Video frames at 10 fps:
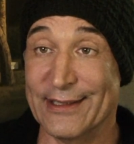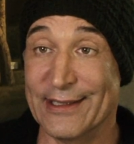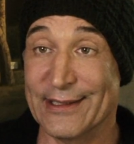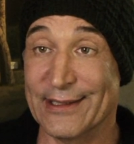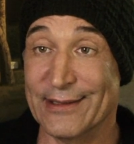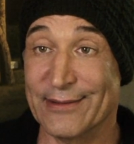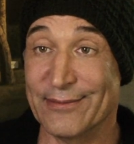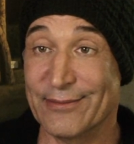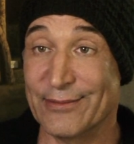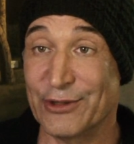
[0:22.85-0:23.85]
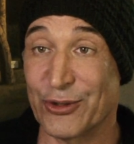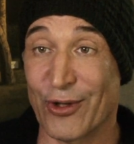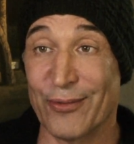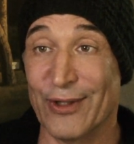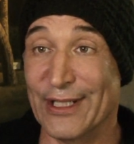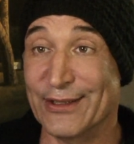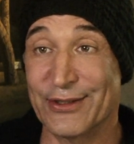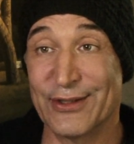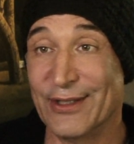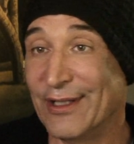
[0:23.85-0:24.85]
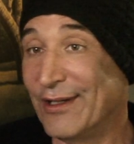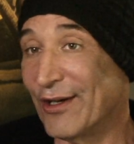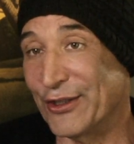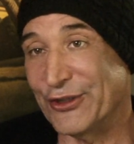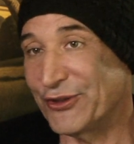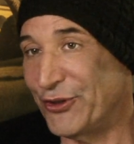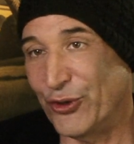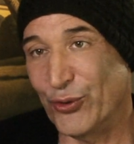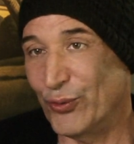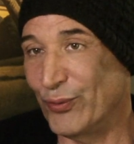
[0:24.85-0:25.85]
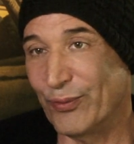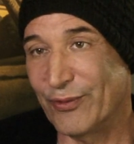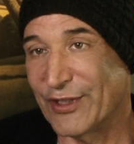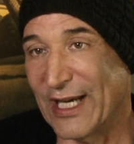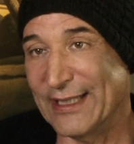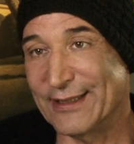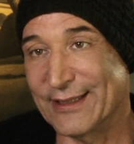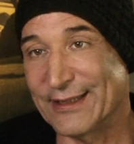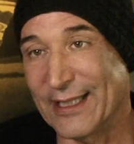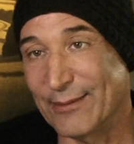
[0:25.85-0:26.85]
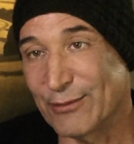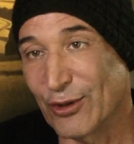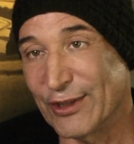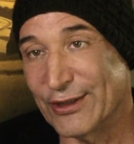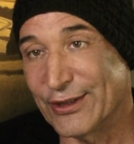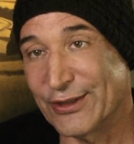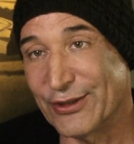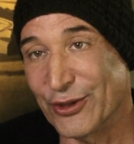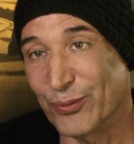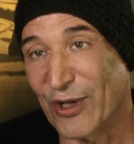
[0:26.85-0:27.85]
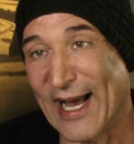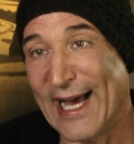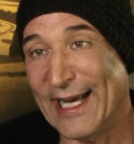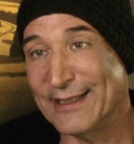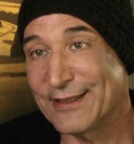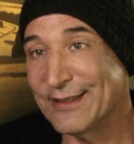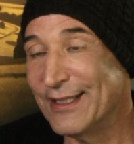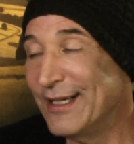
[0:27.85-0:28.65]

and the short ones are just two sides of the same coin. They're just two brats